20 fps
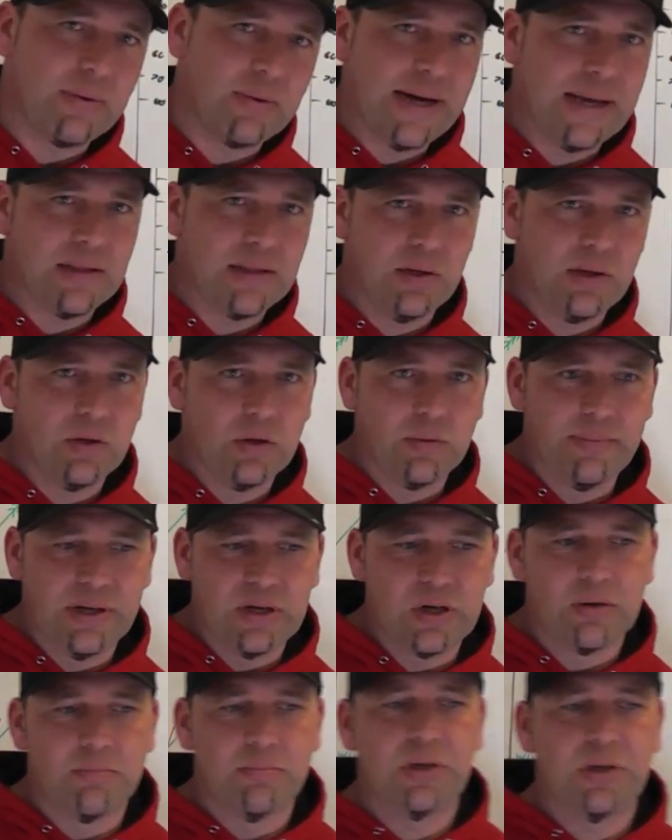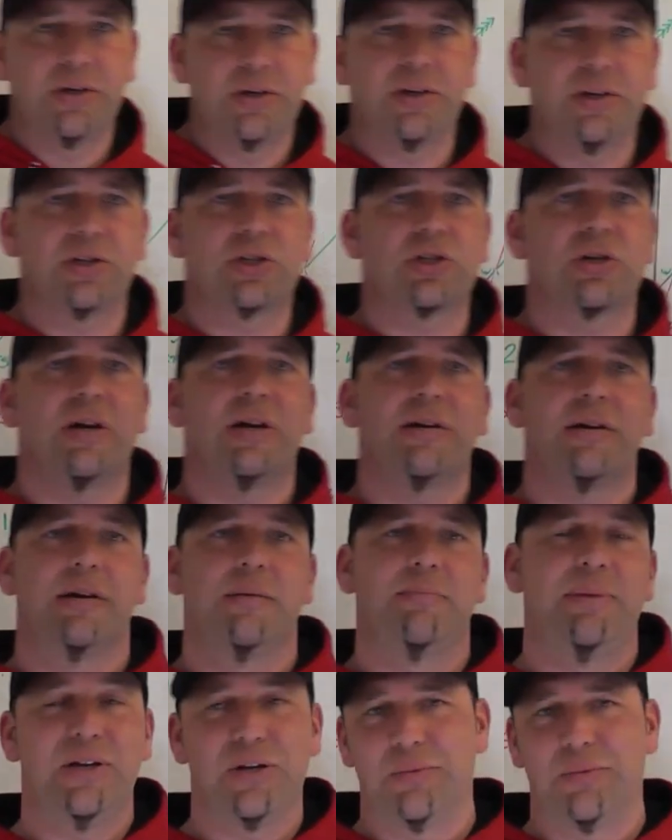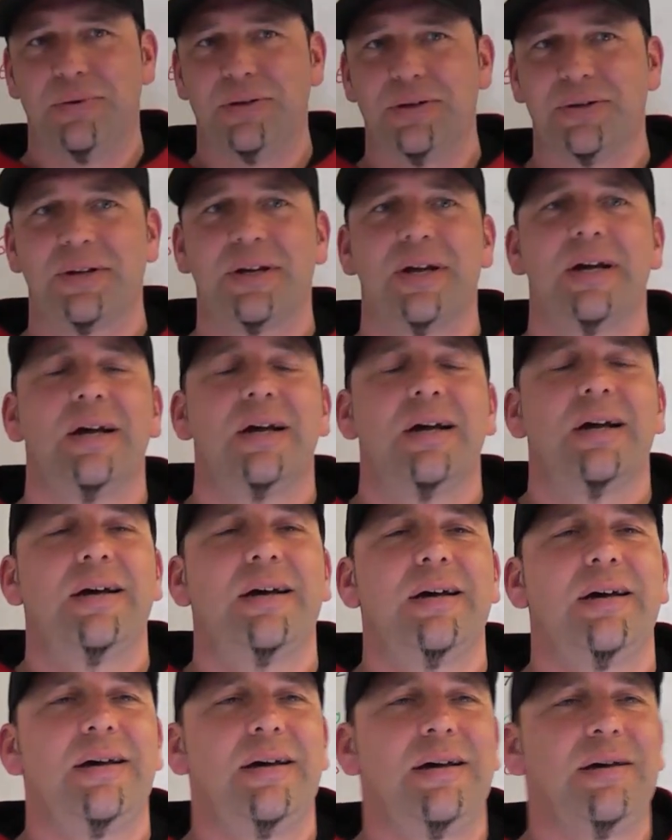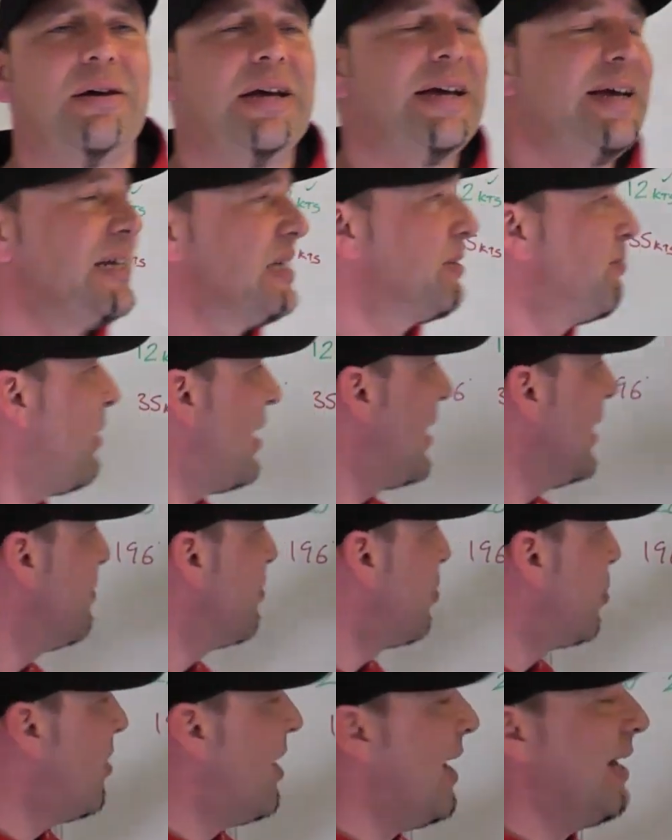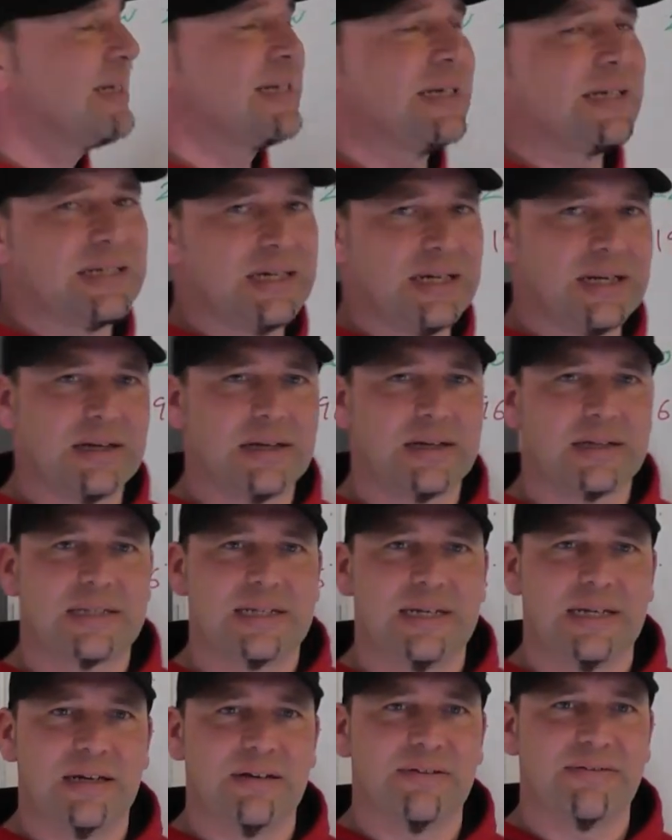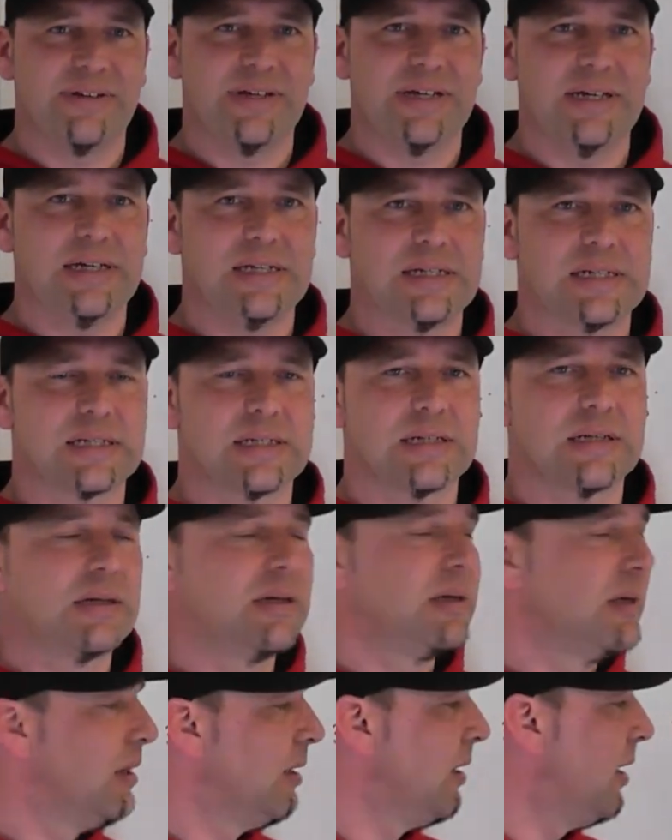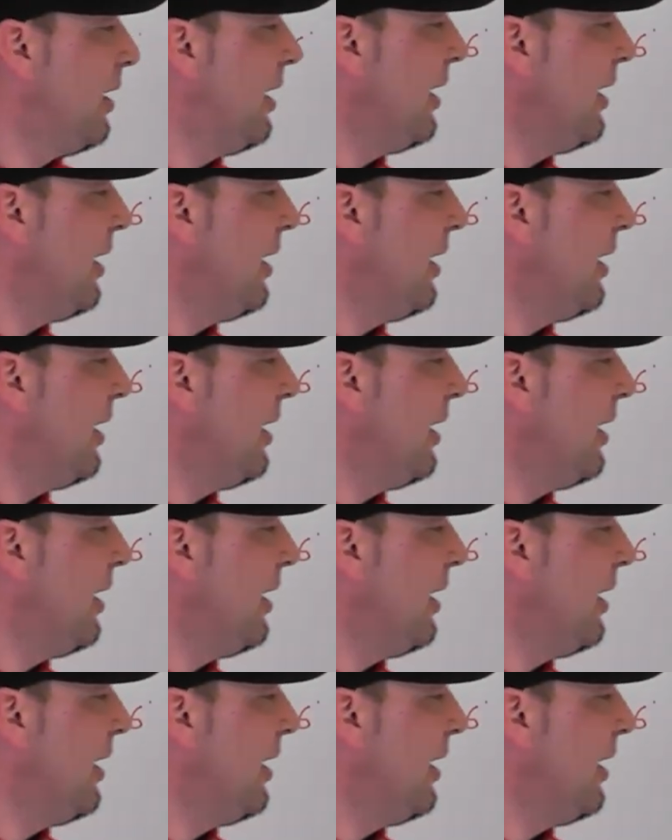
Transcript: way that you'll become good at is by practicing TOVs. And